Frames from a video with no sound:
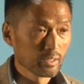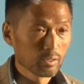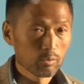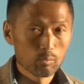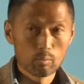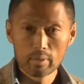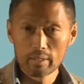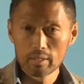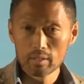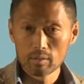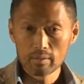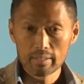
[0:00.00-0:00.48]

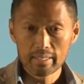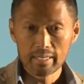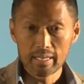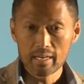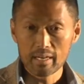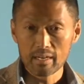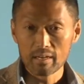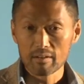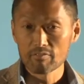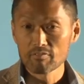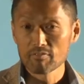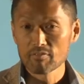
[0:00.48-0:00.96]
We only
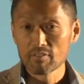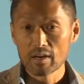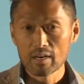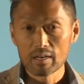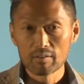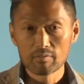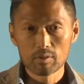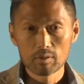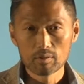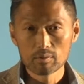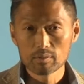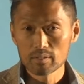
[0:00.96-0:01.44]
have
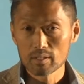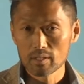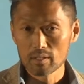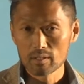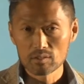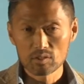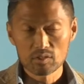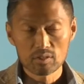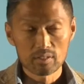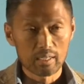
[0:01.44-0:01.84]
5 hotels,